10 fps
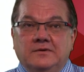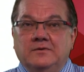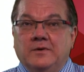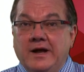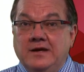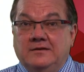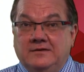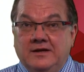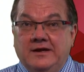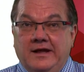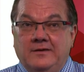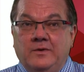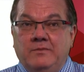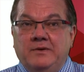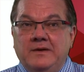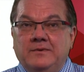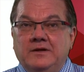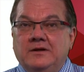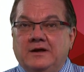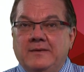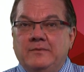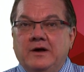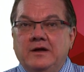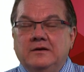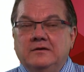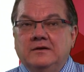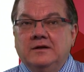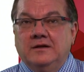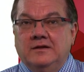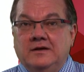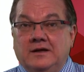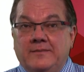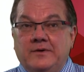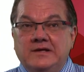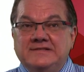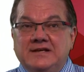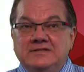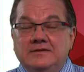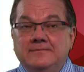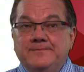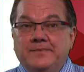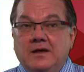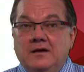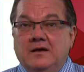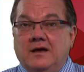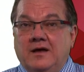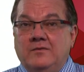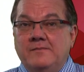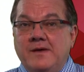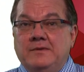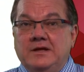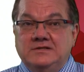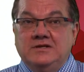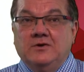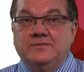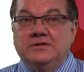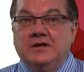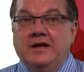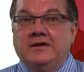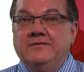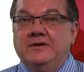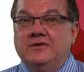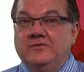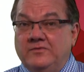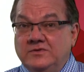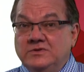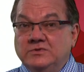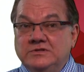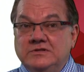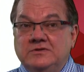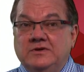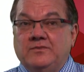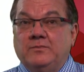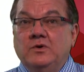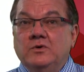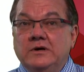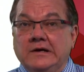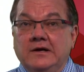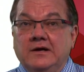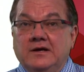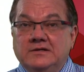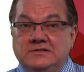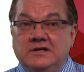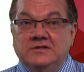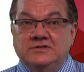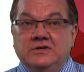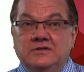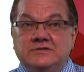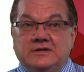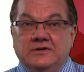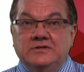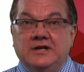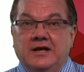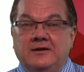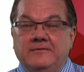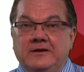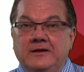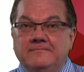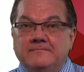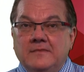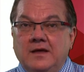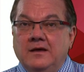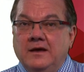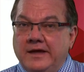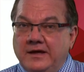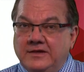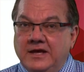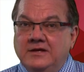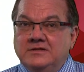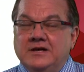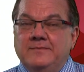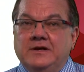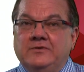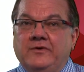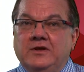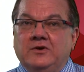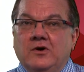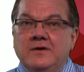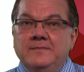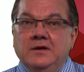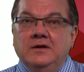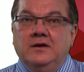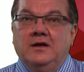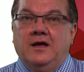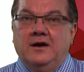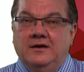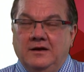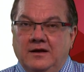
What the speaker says: Great to connect with people and collaborate, the collaborate session. And remember, there's the optional activities of resources to explore as a student solution activity. Again, thank you so much for your time, and